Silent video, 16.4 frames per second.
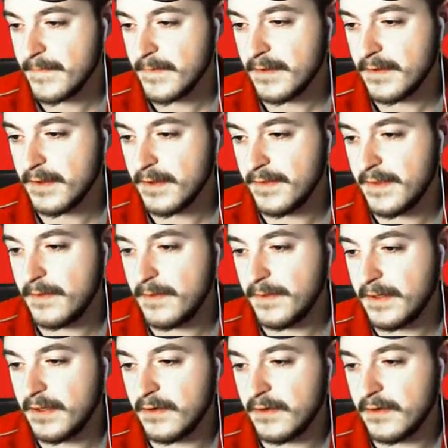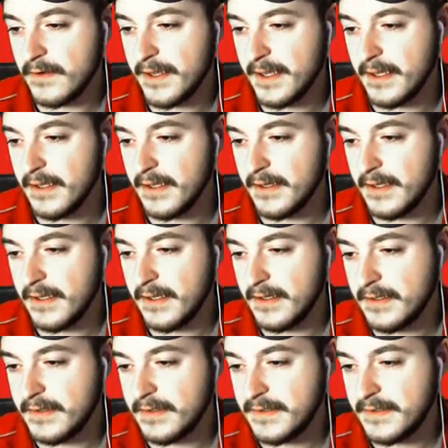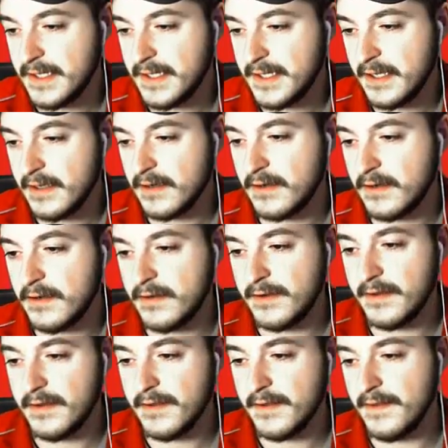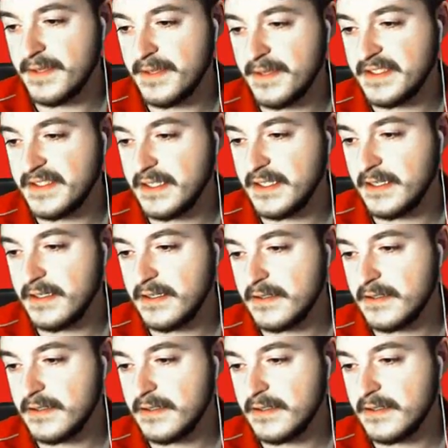And then we can go ahead and take on the Misty.